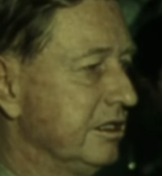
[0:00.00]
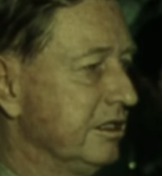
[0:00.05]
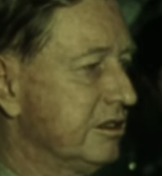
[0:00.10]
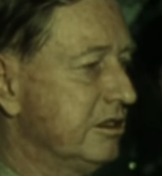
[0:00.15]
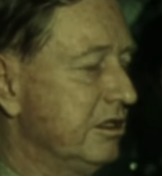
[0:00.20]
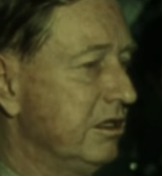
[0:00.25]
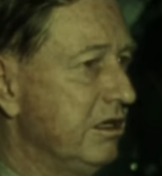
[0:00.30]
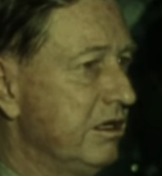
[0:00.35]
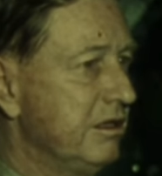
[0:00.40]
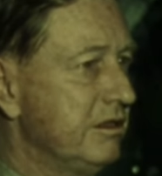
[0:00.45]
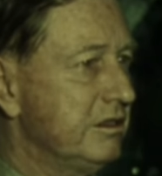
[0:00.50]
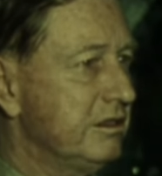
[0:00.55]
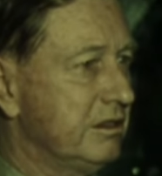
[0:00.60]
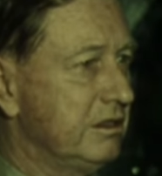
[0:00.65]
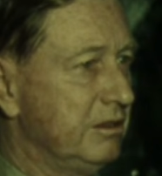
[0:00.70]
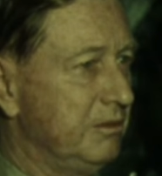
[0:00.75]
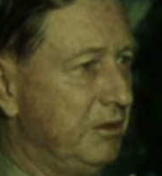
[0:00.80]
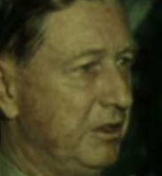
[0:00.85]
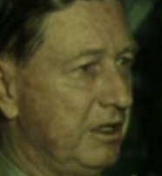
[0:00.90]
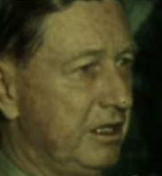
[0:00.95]
deterrence
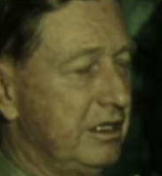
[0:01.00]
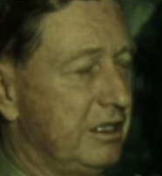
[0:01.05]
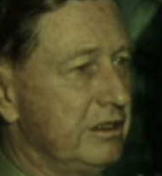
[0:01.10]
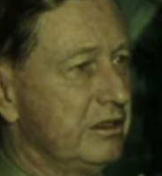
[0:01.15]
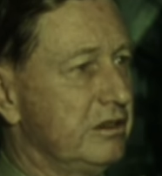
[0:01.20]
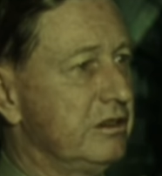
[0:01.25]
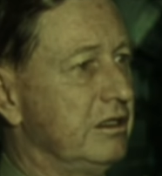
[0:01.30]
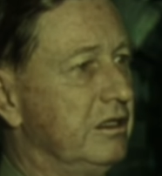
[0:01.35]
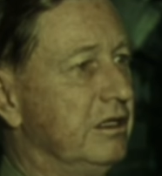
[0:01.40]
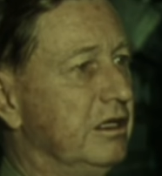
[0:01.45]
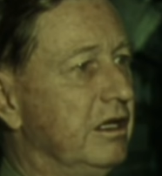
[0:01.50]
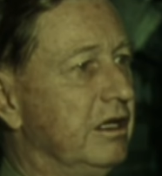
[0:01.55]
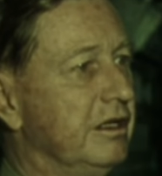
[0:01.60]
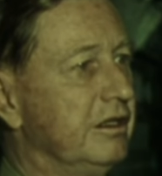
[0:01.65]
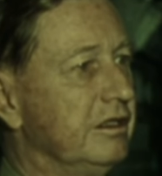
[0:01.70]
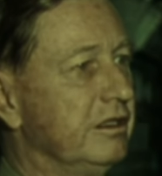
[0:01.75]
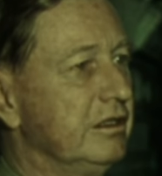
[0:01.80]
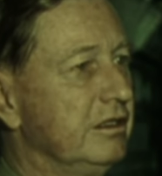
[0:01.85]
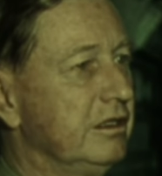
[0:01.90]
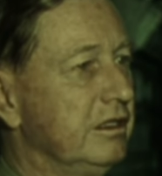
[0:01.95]
depends on